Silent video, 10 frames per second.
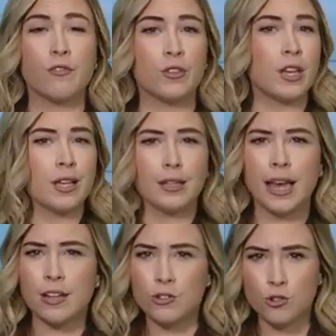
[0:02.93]
for the
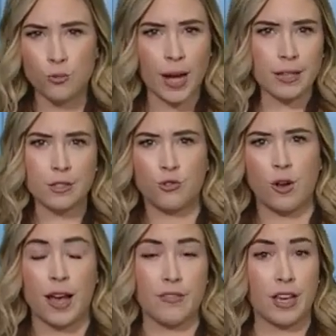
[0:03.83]
alleged reckless
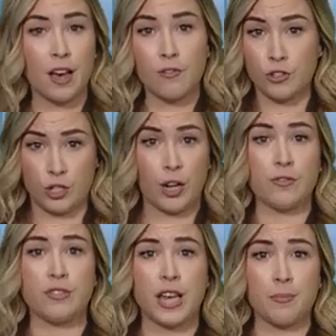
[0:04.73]
driving of a
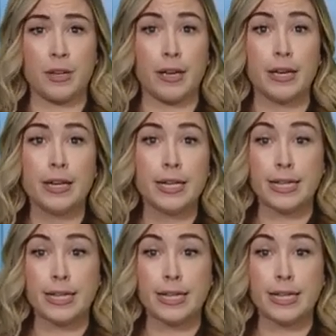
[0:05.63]
sheriff's deputy.